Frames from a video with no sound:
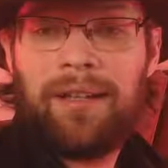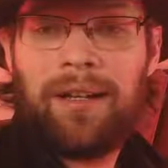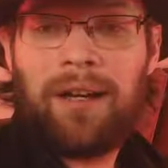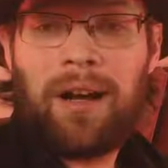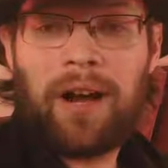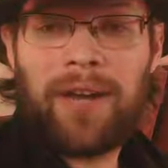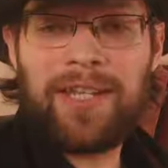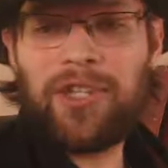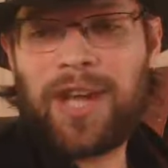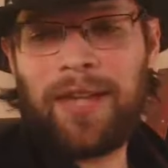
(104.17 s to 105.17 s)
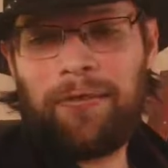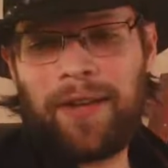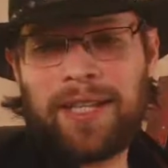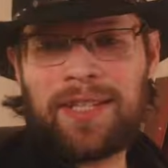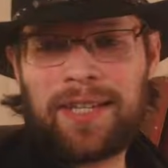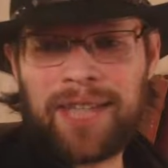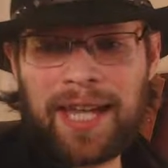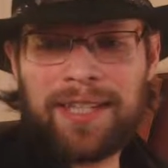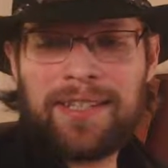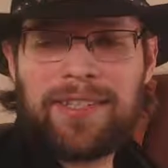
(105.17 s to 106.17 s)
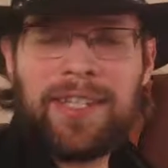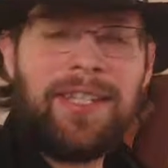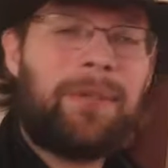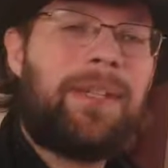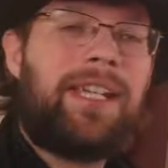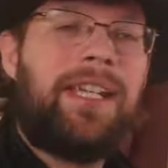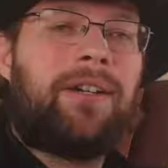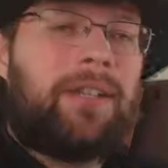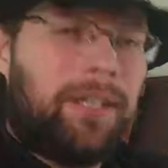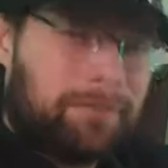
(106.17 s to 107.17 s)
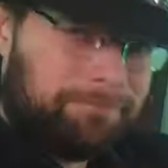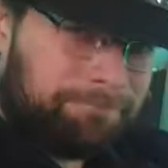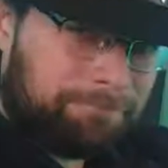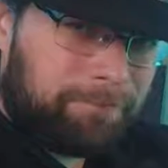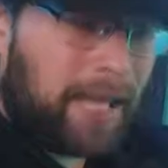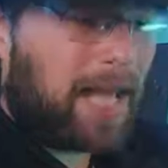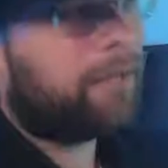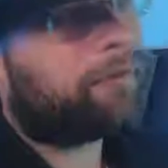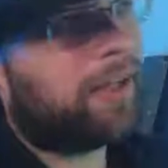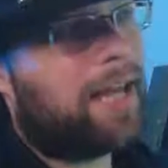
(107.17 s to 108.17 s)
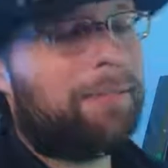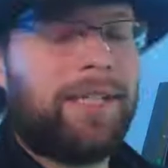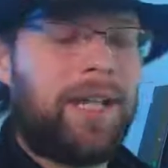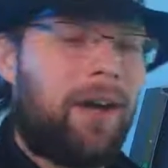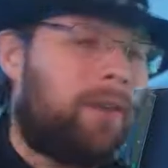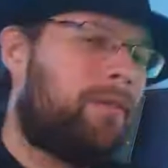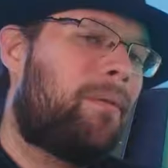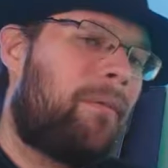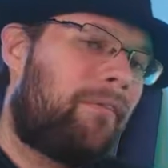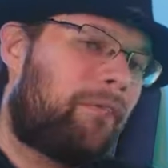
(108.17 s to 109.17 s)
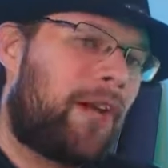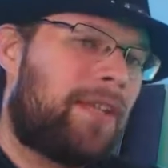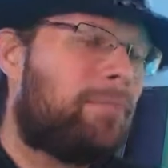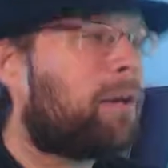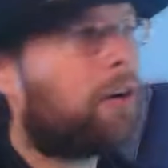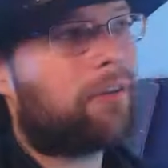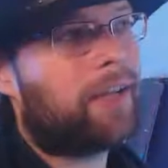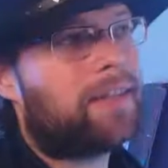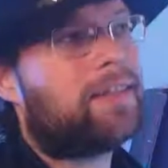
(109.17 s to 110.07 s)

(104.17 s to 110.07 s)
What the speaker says: RSJ fan says, I can see you and hear you. Thank you for letting me know. Frickin' perfect.